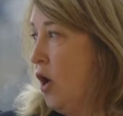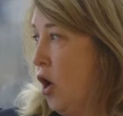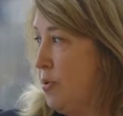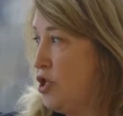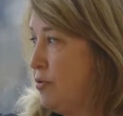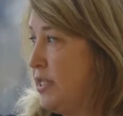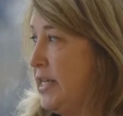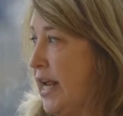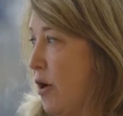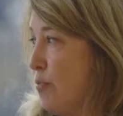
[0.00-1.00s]

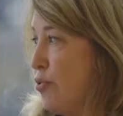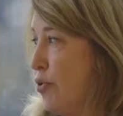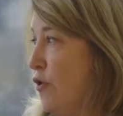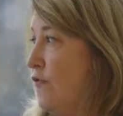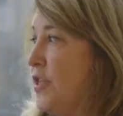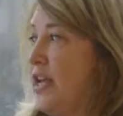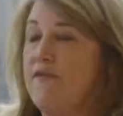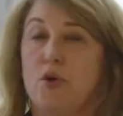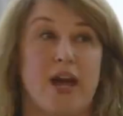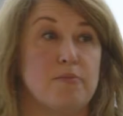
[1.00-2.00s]
Opportunity Now proved that
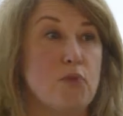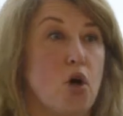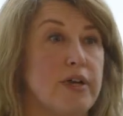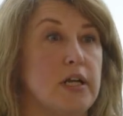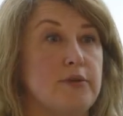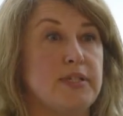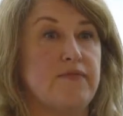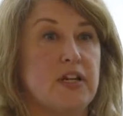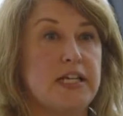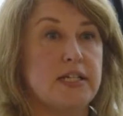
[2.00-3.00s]
if you had more
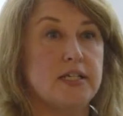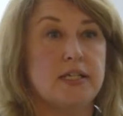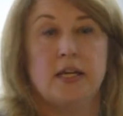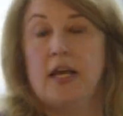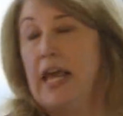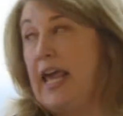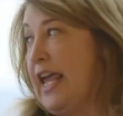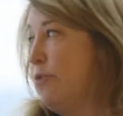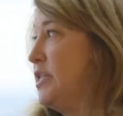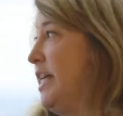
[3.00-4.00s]
inclusive leaders,
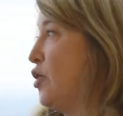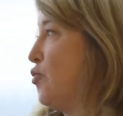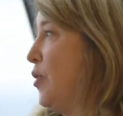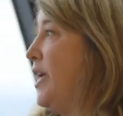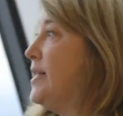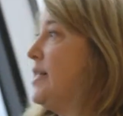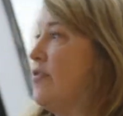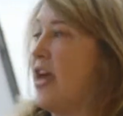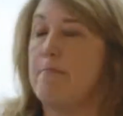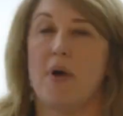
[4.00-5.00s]
it would increase
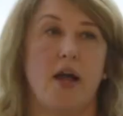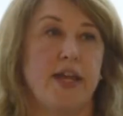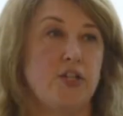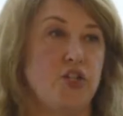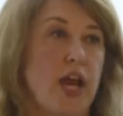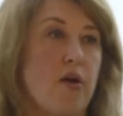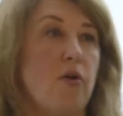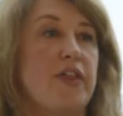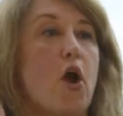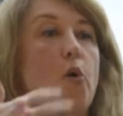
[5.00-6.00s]
their market share
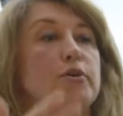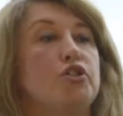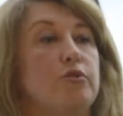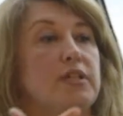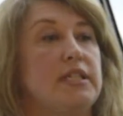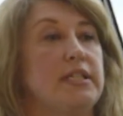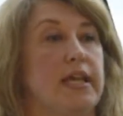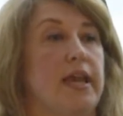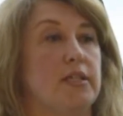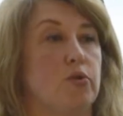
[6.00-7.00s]
or their opportunity to
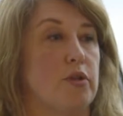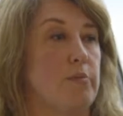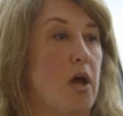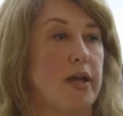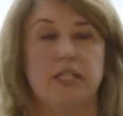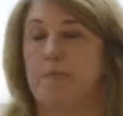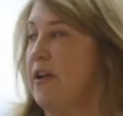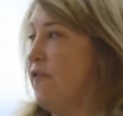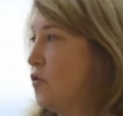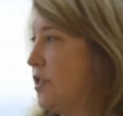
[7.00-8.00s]
get into other markets
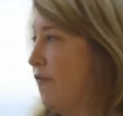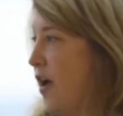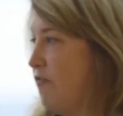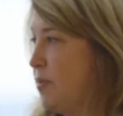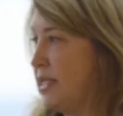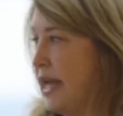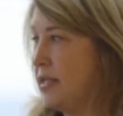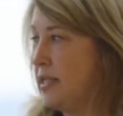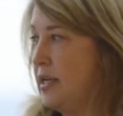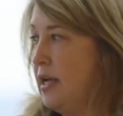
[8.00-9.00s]
by
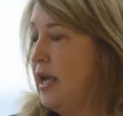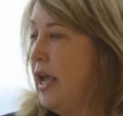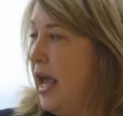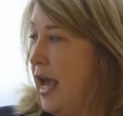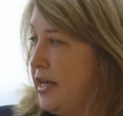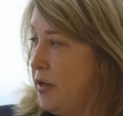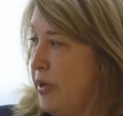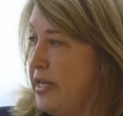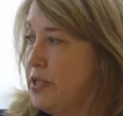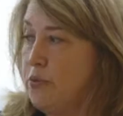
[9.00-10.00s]
45%. And in a
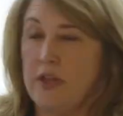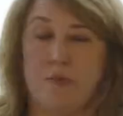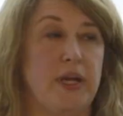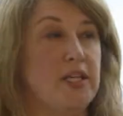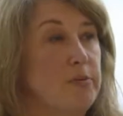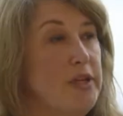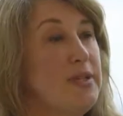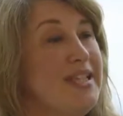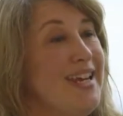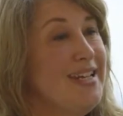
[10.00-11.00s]
piece of work that
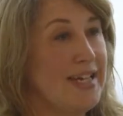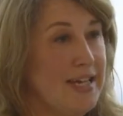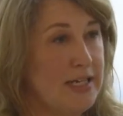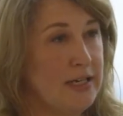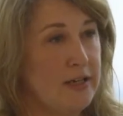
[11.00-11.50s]
PwC did,